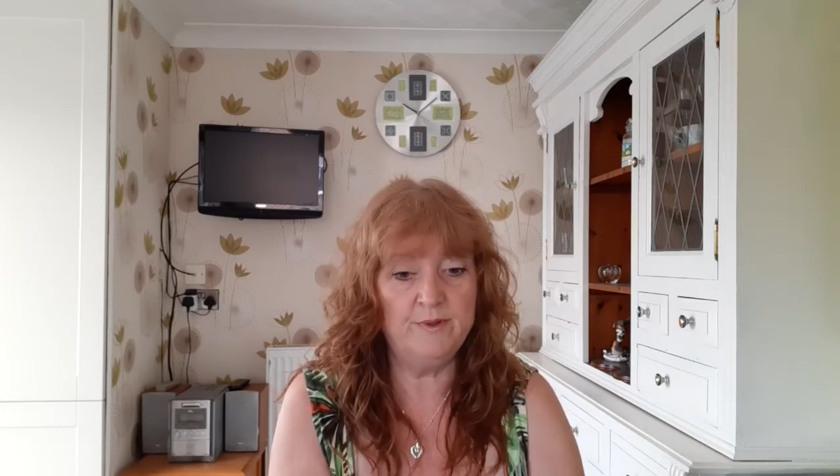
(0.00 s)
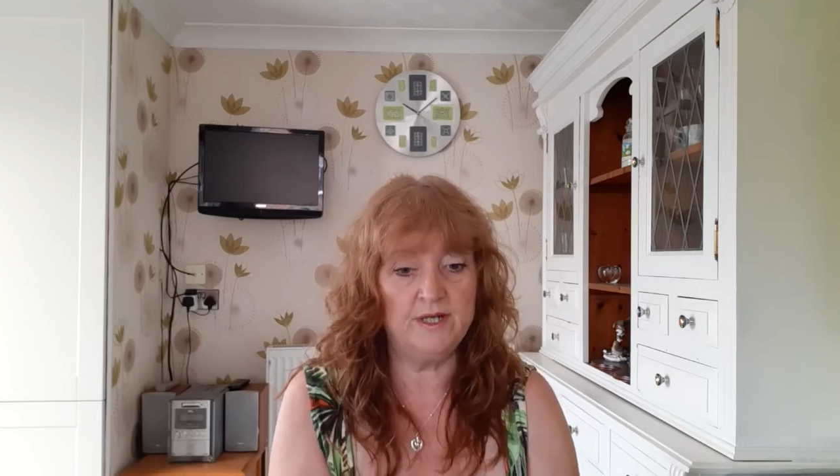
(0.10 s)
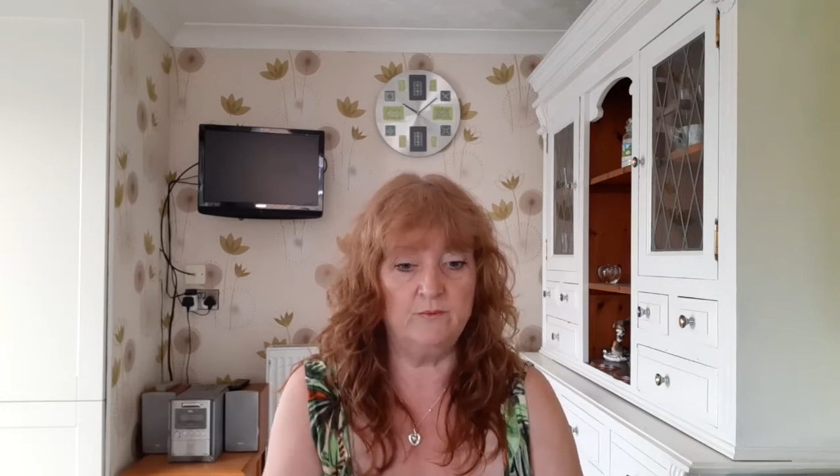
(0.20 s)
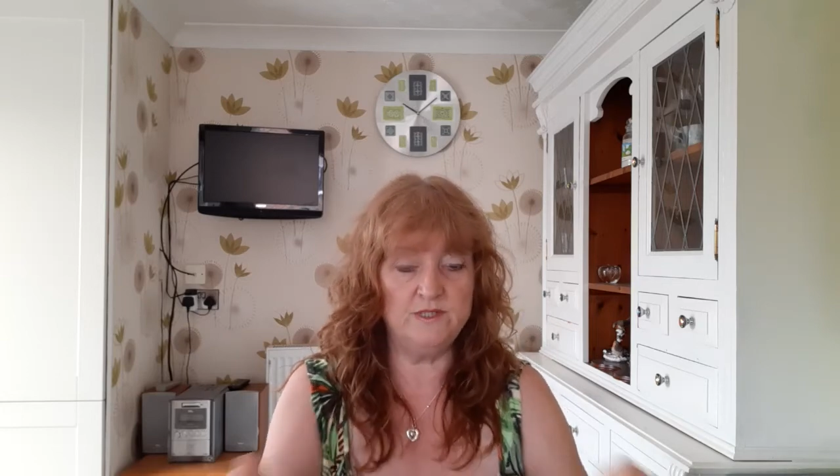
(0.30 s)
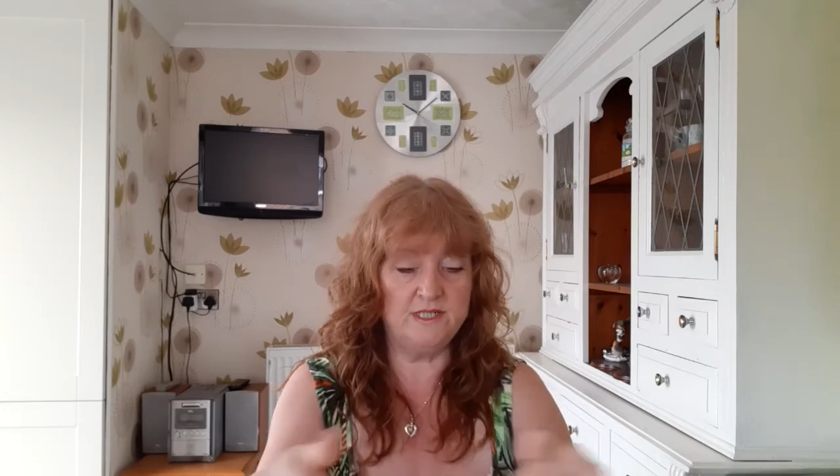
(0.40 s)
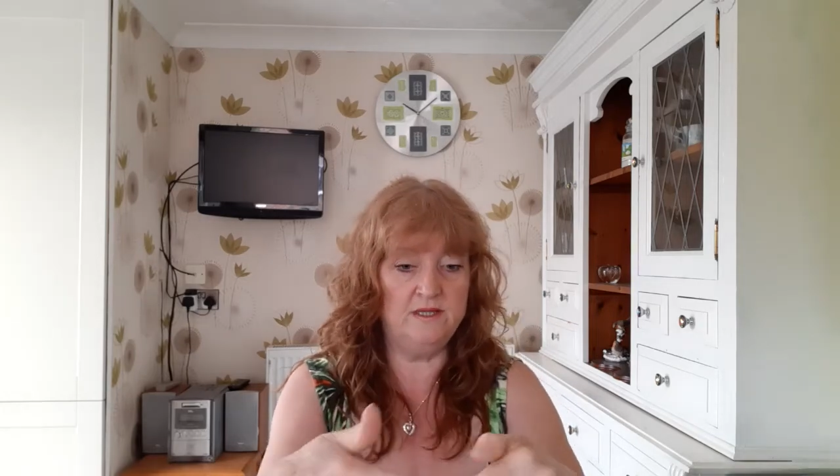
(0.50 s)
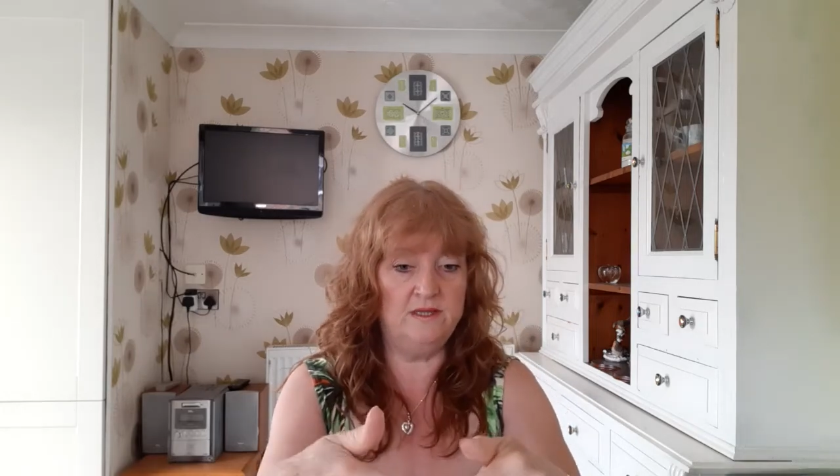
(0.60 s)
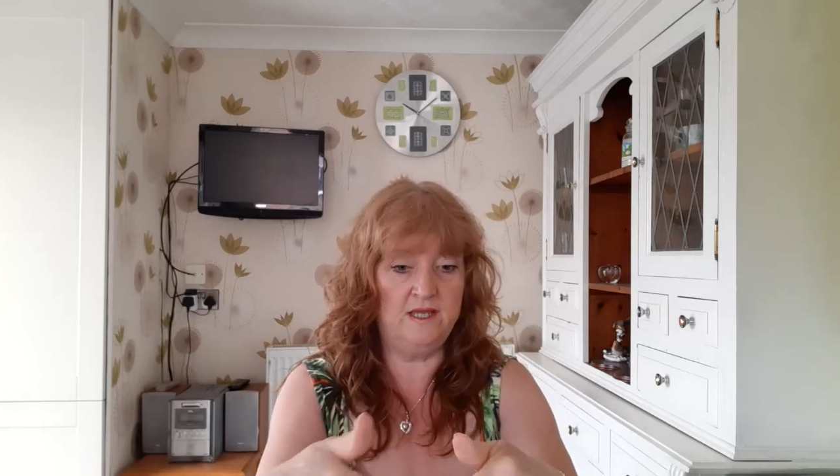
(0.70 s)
but it was in